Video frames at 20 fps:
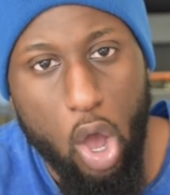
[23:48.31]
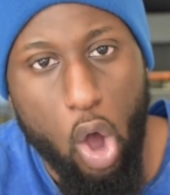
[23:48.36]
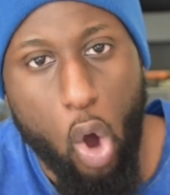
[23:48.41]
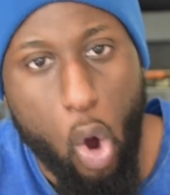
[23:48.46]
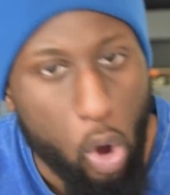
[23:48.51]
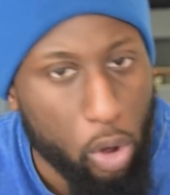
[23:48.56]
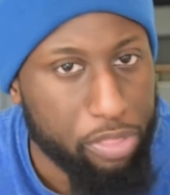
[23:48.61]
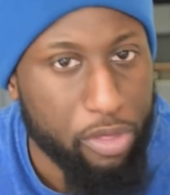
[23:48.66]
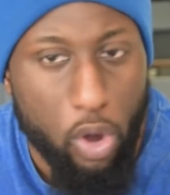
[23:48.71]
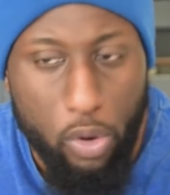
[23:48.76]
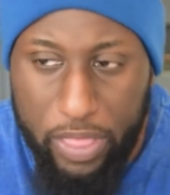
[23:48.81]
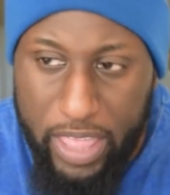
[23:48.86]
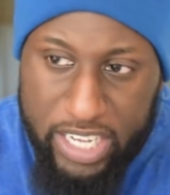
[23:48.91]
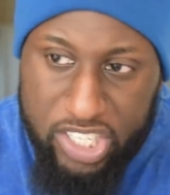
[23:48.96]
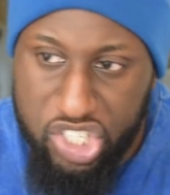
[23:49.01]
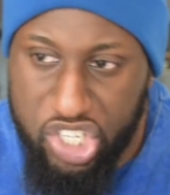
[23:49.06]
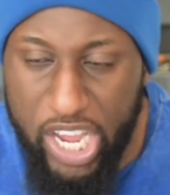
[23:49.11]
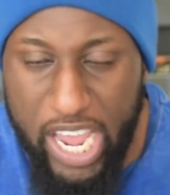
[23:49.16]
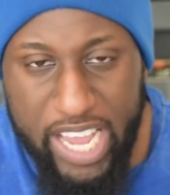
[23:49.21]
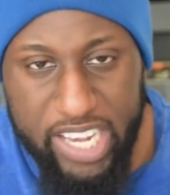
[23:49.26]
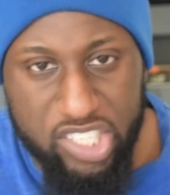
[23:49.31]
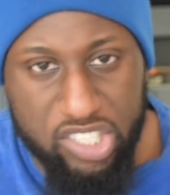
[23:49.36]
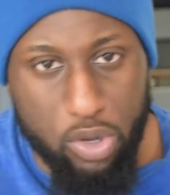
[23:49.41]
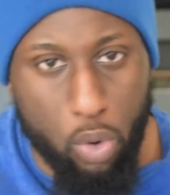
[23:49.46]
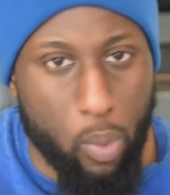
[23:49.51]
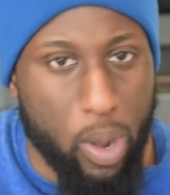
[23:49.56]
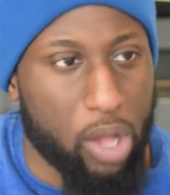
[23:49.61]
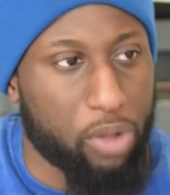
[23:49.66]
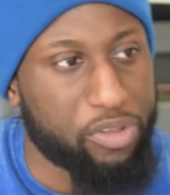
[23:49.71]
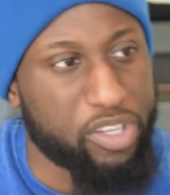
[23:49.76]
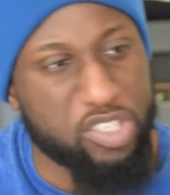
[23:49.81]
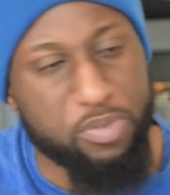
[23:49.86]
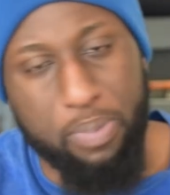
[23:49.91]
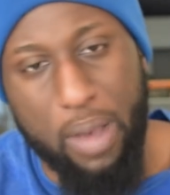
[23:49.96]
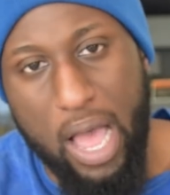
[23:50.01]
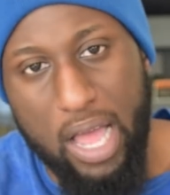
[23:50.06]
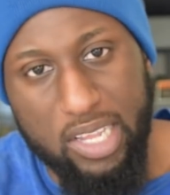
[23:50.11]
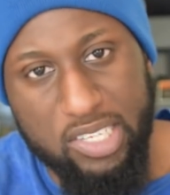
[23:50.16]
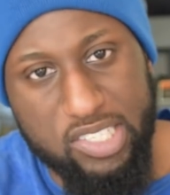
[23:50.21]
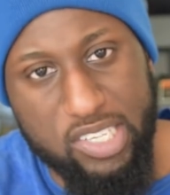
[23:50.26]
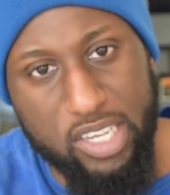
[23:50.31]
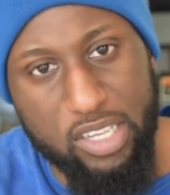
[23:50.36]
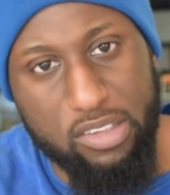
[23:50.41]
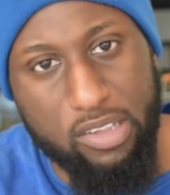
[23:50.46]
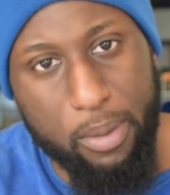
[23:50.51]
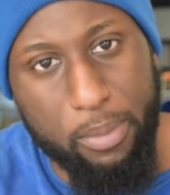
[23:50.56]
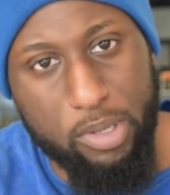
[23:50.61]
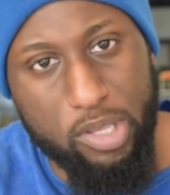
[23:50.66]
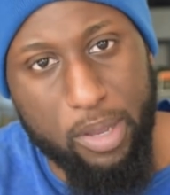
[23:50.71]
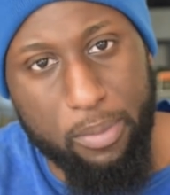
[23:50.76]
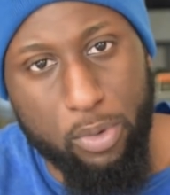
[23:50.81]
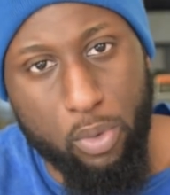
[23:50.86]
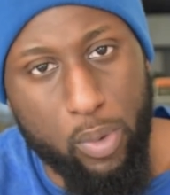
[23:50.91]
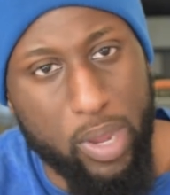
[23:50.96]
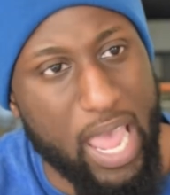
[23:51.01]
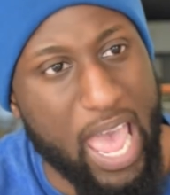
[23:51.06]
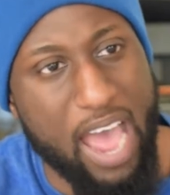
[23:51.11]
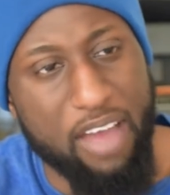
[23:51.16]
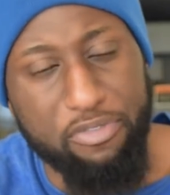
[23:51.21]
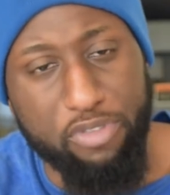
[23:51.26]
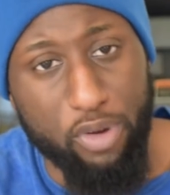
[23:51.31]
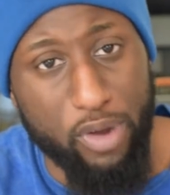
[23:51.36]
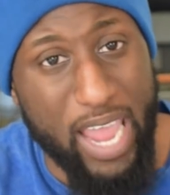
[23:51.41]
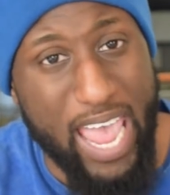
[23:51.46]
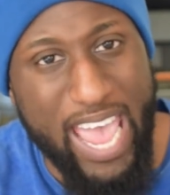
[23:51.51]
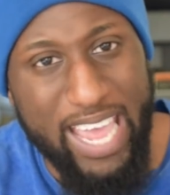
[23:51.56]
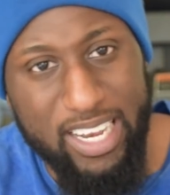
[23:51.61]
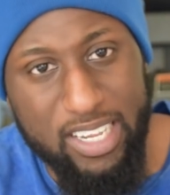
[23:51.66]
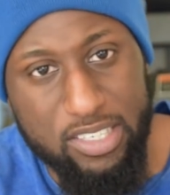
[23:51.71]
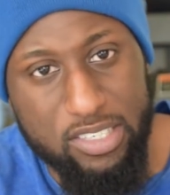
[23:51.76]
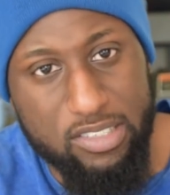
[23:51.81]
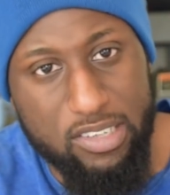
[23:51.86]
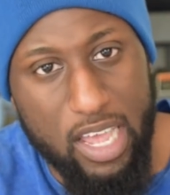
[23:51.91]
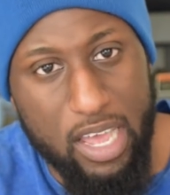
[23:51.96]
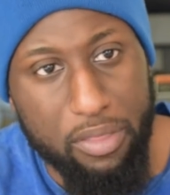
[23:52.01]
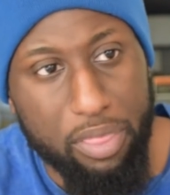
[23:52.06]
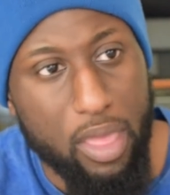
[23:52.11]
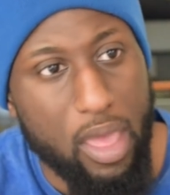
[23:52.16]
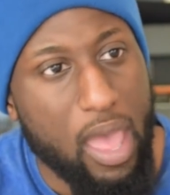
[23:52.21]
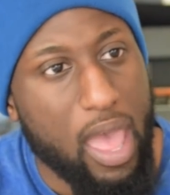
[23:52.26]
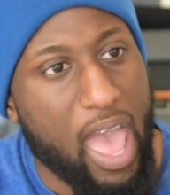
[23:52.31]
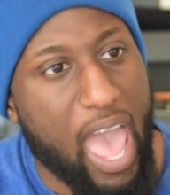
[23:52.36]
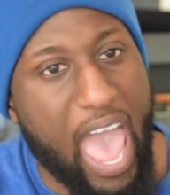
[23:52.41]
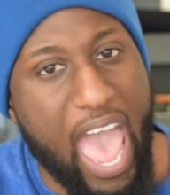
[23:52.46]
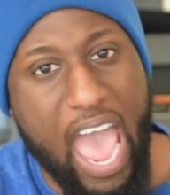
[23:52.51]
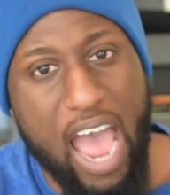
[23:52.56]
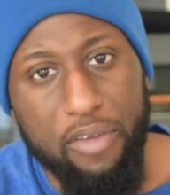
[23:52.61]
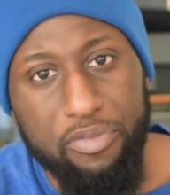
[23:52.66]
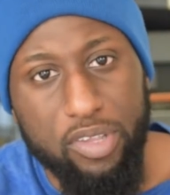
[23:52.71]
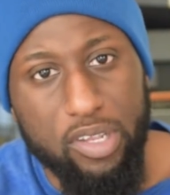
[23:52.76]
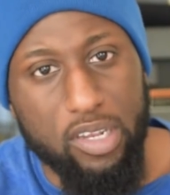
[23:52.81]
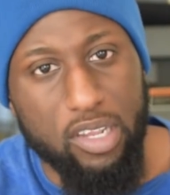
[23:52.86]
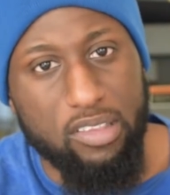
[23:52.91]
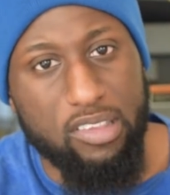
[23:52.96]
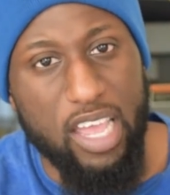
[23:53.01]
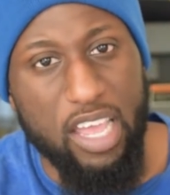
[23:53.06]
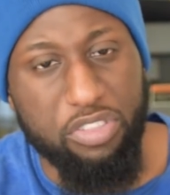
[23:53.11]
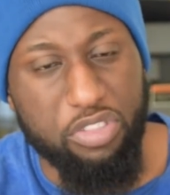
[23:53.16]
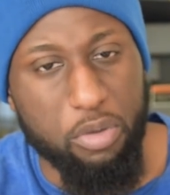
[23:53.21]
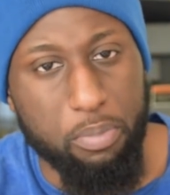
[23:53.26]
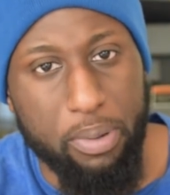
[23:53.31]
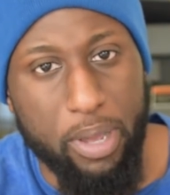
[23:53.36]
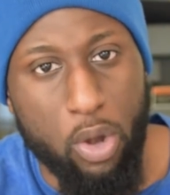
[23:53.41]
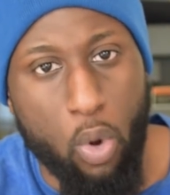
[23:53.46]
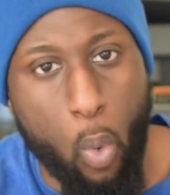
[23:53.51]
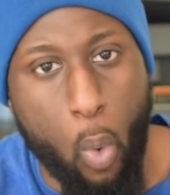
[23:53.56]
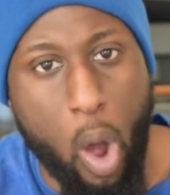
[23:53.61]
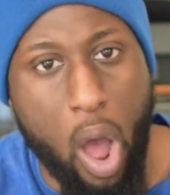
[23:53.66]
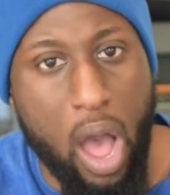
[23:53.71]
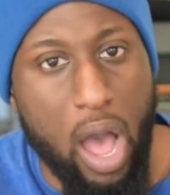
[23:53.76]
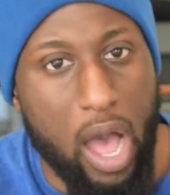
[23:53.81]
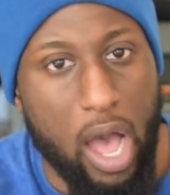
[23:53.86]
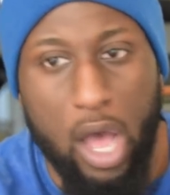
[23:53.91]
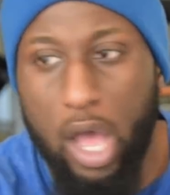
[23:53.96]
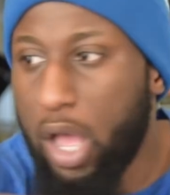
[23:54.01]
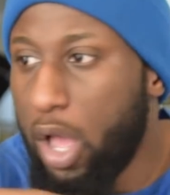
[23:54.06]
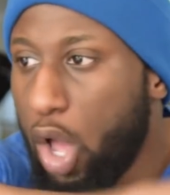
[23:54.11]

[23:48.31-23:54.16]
Although they changed the wellness policy in WWE after Eddie's death, after the death of Benoit,